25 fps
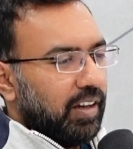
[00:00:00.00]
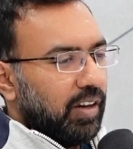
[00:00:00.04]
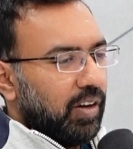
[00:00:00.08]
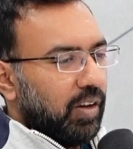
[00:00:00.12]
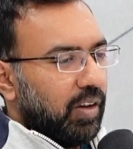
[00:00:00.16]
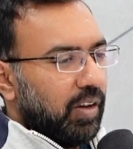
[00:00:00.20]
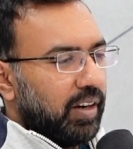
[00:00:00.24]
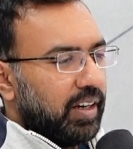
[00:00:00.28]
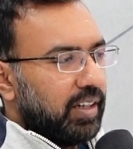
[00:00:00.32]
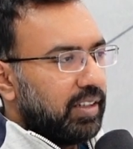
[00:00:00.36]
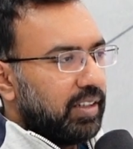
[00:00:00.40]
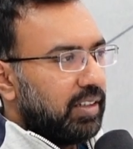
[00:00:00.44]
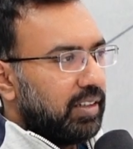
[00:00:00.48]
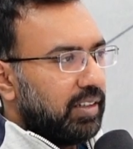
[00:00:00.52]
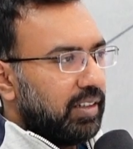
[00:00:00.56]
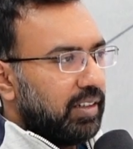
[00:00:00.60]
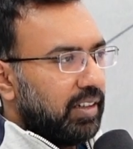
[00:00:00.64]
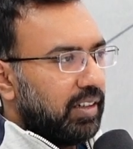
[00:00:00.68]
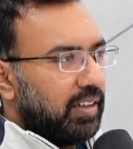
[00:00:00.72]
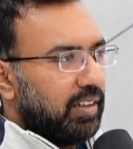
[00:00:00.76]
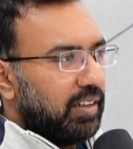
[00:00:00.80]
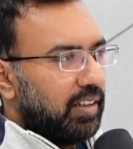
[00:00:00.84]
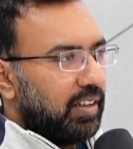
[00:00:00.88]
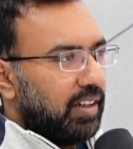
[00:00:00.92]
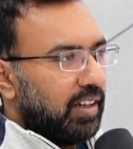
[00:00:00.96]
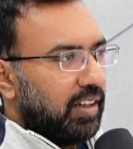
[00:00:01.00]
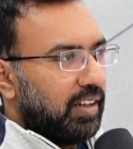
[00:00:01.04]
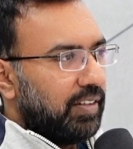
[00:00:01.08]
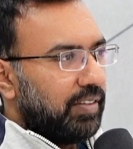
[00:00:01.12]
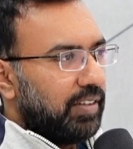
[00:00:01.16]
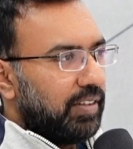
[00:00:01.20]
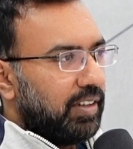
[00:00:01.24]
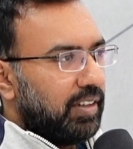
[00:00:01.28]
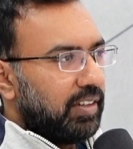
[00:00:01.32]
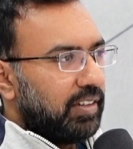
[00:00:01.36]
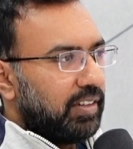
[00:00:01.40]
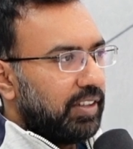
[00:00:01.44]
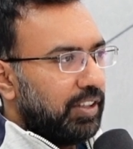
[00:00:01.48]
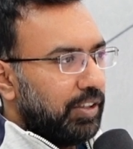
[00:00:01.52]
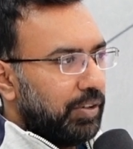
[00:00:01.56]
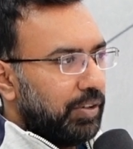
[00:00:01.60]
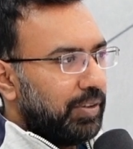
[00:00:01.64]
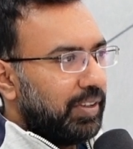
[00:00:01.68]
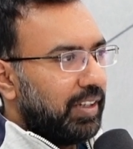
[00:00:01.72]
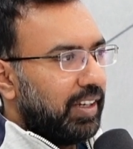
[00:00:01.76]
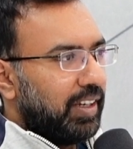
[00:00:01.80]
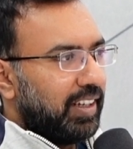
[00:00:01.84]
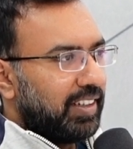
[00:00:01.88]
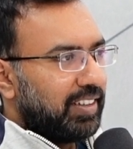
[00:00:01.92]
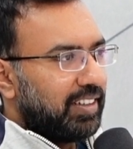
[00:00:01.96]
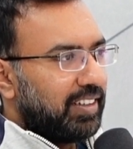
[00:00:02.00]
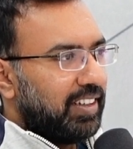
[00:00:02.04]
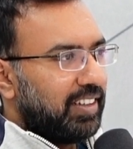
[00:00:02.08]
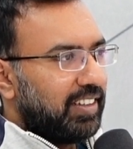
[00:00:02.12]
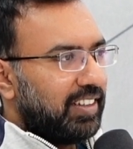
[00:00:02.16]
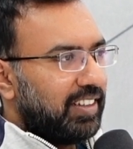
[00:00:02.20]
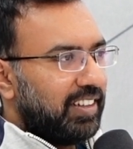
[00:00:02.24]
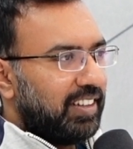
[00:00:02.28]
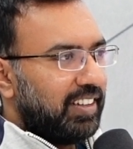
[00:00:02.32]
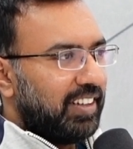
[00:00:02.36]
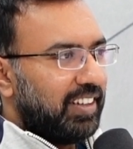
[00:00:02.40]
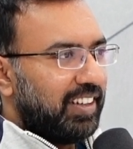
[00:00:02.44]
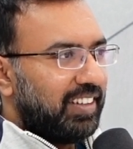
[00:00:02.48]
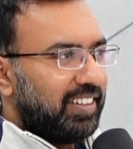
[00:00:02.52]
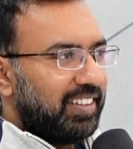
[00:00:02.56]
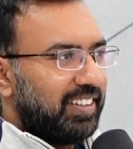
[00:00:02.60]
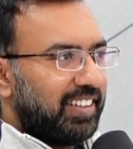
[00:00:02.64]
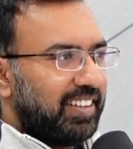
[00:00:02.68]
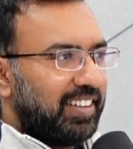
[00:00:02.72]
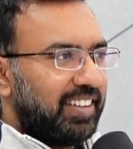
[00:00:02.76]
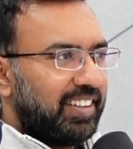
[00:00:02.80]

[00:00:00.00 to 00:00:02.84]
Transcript: All right, Sadhya, I will see you in the next lesson then.